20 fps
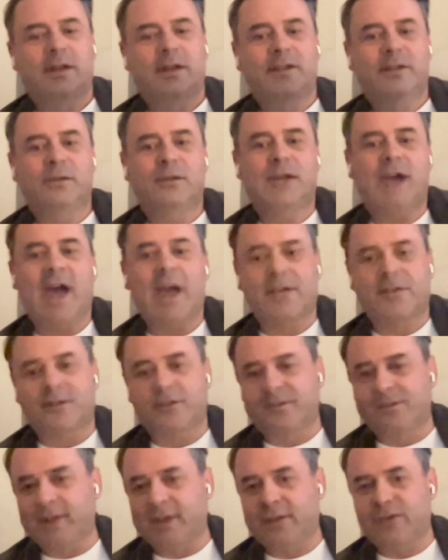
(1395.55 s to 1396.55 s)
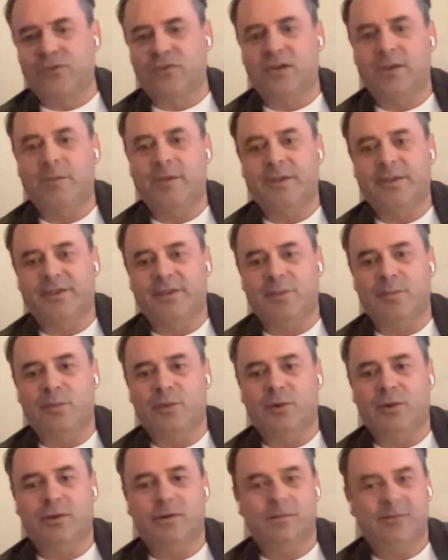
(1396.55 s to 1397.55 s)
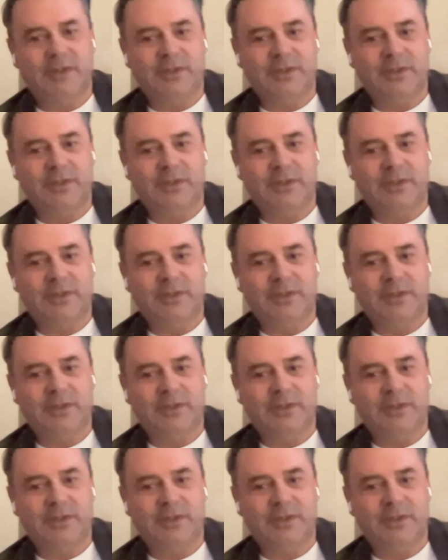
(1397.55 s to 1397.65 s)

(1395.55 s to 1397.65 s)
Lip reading: two taxes, extremely simple.